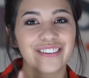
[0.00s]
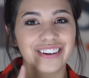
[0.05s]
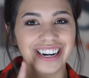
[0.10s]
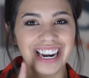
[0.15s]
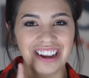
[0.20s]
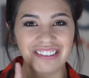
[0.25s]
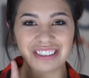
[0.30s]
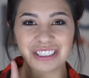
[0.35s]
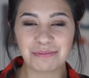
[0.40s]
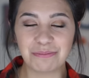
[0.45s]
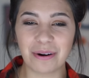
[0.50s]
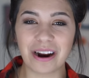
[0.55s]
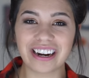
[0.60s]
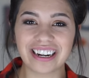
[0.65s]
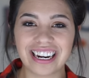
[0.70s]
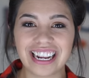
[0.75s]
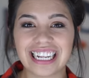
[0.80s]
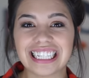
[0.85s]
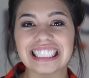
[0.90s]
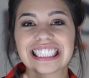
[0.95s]
when I was
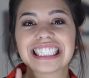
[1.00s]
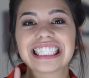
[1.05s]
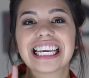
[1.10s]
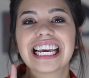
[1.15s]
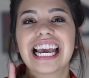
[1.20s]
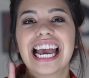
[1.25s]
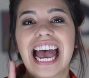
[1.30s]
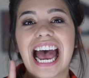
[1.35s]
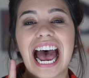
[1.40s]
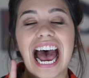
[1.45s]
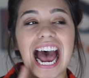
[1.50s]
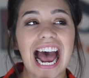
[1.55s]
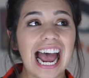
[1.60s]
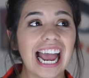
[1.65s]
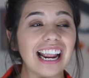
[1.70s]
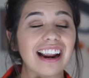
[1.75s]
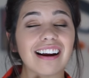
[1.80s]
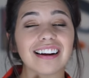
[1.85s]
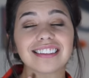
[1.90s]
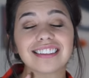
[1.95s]
pregnant.
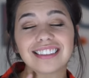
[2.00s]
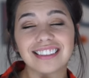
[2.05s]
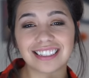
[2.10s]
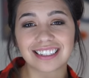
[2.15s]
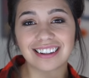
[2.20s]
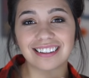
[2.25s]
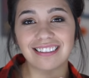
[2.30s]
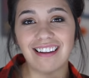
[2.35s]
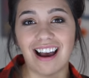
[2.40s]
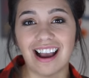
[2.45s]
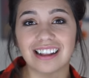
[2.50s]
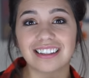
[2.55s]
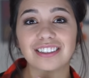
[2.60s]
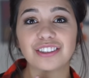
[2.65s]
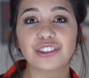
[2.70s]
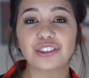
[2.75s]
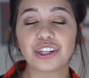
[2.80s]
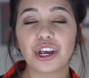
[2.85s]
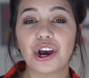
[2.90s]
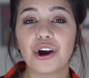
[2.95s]
I got sick a lot,
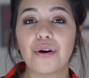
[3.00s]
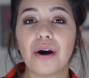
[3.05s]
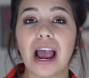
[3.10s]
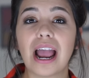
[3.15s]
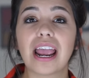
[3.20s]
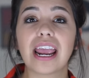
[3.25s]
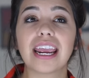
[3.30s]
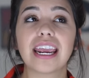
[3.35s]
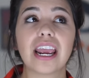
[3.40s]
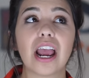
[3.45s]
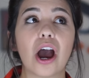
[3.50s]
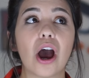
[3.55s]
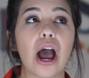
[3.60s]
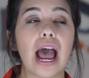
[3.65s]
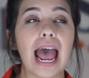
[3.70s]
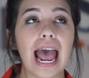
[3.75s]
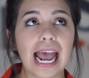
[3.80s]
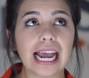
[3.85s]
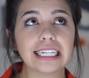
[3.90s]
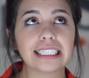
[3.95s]
so I
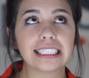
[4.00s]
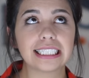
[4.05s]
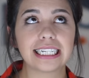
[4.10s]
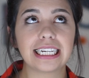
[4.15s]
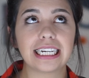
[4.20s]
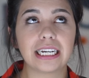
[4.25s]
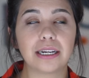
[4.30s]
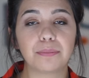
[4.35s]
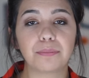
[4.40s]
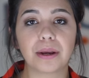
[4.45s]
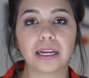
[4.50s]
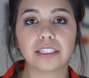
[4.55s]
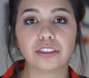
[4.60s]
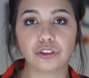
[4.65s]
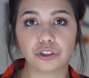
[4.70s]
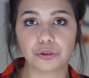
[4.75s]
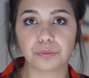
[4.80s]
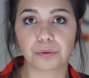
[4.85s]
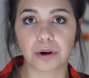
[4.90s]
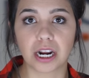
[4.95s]
had to keep a
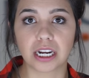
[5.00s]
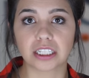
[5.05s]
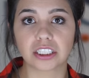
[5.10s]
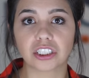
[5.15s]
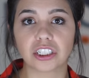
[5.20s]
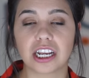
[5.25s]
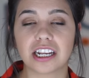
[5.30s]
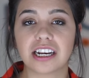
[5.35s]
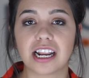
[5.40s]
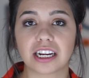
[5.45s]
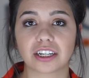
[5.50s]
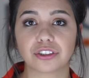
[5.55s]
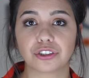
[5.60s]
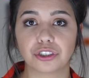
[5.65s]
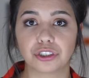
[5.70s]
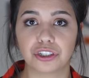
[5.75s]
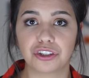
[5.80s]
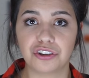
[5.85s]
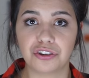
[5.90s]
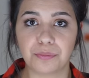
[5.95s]
toothbrush and
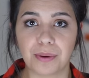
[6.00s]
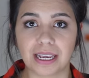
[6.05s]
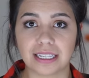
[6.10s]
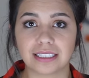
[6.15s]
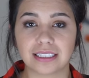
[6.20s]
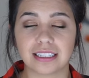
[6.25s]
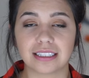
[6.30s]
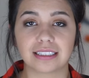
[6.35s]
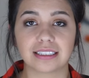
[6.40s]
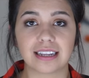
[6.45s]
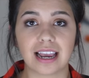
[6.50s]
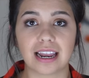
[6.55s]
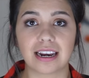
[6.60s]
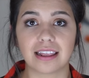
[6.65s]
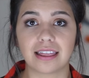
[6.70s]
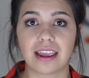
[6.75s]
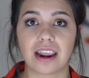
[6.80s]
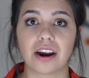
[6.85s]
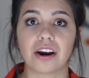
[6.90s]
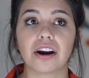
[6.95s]
extra toothpaste inside
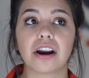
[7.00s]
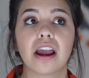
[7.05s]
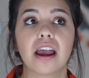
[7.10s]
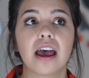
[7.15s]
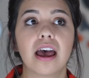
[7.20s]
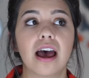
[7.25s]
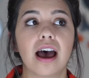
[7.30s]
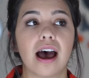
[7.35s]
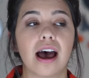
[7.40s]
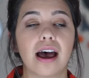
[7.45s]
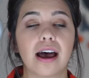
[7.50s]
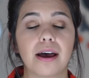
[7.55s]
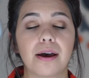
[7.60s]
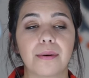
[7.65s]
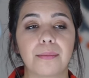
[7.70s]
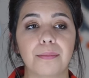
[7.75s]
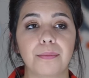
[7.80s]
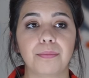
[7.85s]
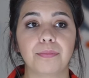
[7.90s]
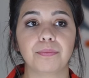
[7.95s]
of there
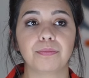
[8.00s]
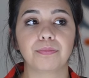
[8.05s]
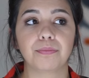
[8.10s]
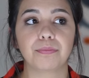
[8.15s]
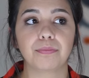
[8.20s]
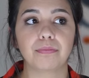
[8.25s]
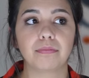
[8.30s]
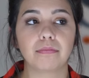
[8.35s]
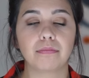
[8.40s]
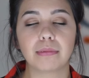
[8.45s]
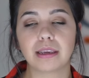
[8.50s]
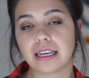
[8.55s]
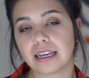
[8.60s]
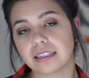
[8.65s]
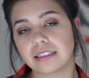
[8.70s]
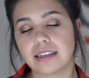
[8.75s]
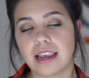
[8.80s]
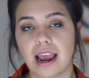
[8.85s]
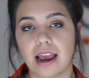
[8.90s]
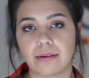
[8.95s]
um,
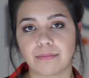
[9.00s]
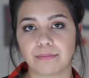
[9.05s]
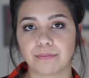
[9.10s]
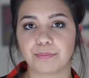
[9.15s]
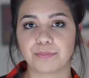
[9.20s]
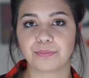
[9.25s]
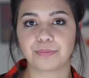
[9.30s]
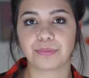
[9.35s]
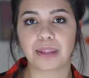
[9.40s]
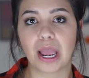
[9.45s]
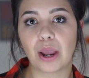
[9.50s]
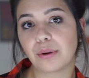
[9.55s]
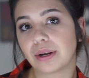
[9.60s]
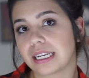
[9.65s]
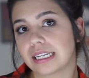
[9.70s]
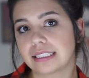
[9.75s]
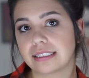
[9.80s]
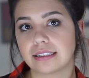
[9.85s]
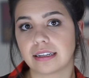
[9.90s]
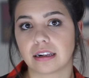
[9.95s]
because, yeah, I would
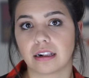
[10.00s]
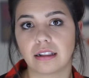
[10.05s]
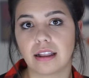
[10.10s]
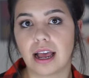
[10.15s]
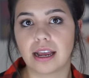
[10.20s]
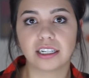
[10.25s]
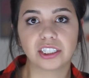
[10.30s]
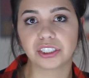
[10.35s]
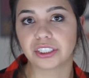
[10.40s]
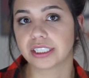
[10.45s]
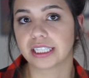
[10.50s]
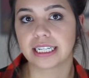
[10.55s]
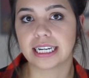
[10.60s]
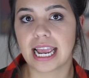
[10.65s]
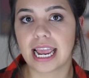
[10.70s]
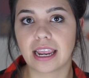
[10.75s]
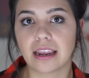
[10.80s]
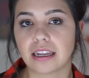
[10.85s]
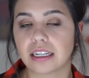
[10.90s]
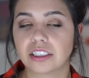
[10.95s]
get sick a lot during the
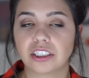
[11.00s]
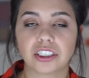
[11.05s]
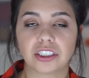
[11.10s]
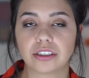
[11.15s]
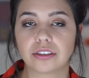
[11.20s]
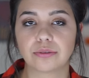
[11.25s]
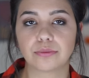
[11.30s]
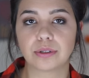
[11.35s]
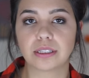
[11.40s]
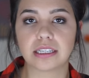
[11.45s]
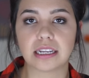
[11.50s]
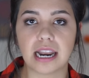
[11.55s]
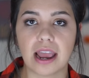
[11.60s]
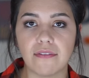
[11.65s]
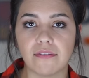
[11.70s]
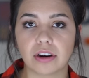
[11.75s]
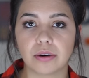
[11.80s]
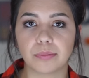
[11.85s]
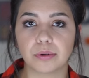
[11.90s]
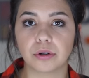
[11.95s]
day. It just was
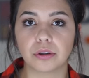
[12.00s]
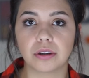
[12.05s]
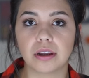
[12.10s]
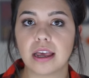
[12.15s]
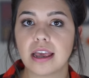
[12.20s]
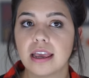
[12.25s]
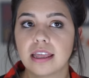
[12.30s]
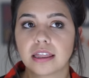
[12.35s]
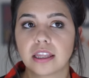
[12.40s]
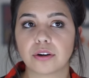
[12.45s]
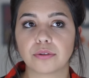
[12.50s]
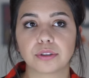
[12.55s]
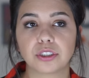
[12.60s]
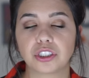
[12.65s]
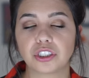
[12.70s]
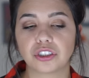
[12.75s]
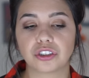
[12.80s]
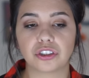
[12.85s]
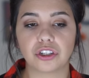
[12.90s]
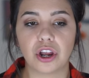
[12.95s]
inevitable. There
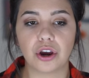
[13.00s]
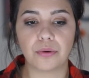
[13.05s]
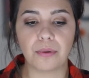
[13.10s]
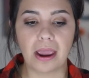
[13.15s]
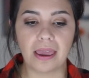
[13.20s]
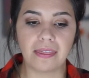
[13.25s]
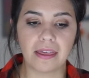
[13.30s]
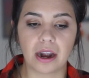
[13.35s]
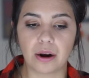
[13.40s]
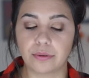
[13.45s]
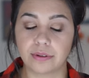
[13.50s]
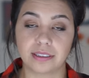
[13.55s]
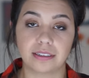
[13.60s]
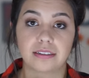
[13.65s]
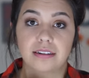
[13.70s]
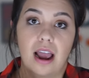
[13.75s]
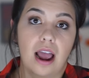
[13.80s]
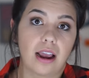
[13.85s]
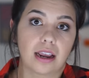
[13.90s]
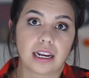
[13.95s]
was just no way that I was
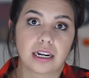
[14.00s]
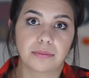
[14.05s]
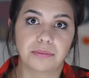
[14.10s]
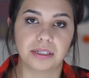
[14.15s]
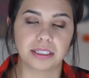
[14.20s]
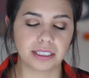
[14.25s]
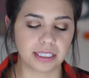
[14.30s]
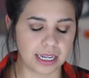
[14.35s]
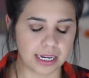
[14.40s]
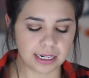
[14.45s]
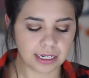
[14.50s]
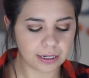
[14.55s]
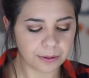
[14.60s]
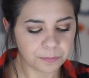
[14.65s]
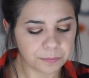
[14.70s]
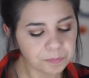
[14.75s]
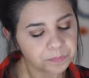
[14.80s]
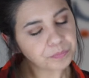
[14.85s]
not going to be sick.